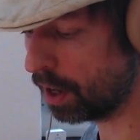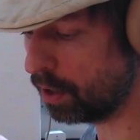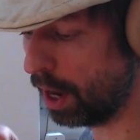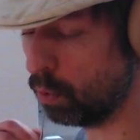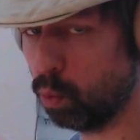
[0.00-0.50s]

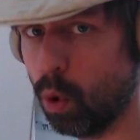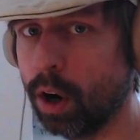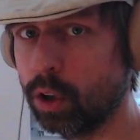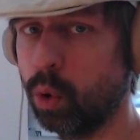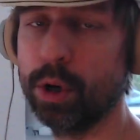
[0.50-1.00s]
you had
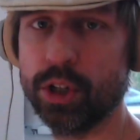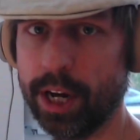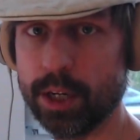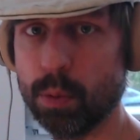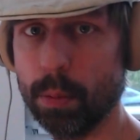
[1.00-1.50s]
one chord
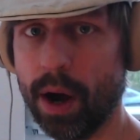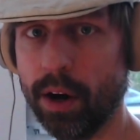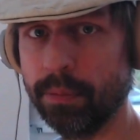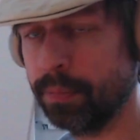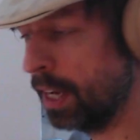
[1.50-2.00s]
change per
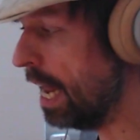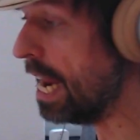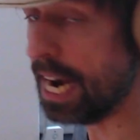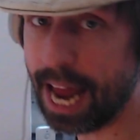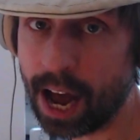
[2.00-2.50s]
bar.
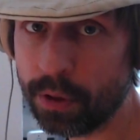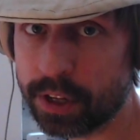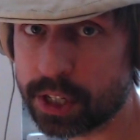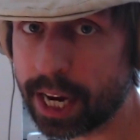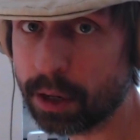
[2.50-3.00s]
Now in the
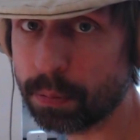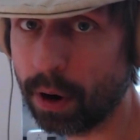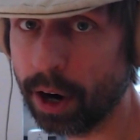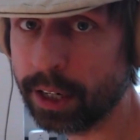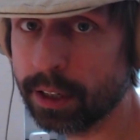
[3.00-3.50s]
second
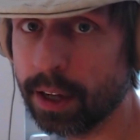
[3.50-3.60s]
part,